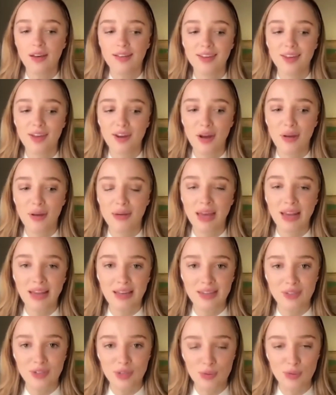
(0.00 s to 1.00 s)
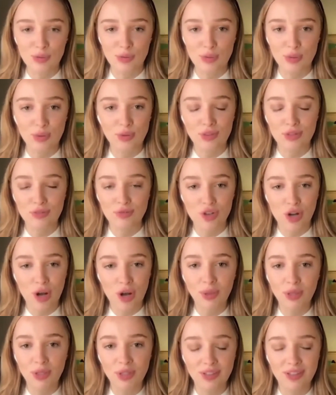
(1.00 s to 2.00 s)
you know, get into all sorts of
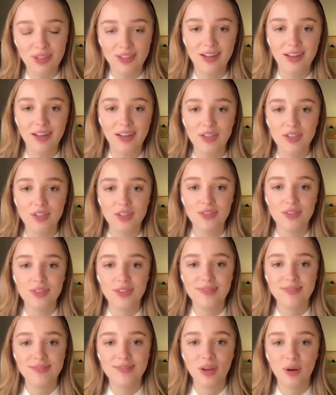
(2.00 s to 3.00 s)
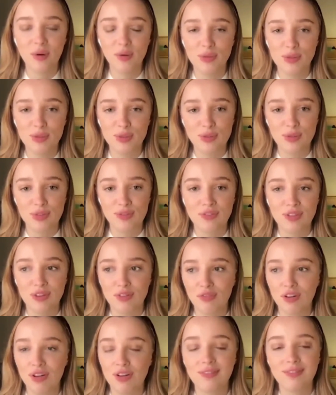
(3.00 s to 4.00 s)
trouble and all sorts of
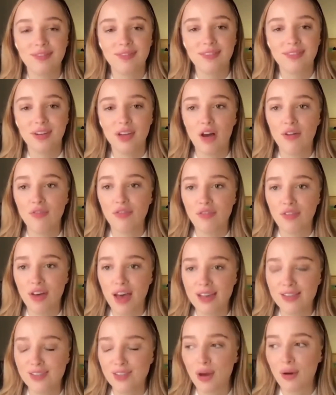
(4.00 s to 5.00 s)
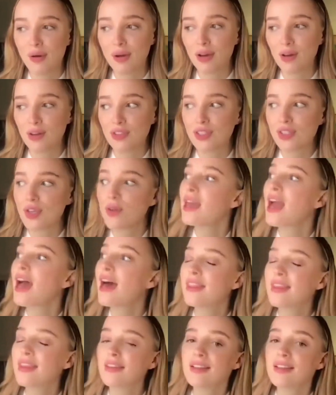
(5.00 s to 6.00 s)
different love affairs going on. So
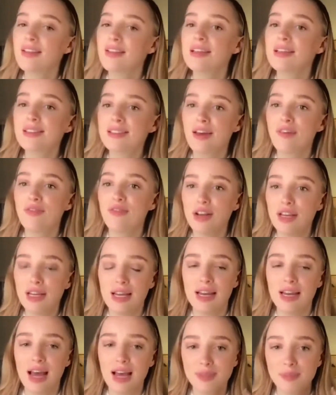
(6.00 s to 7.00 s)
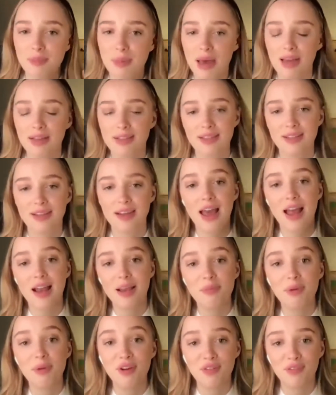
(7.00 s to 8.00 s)
yeah, there's definitely an aspect, an
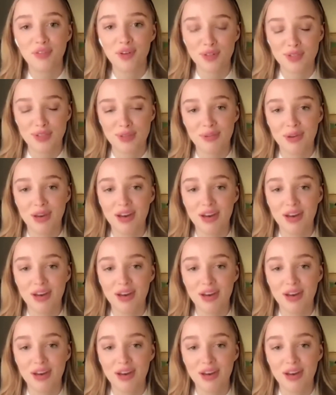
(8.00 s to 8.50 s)
element of Gossip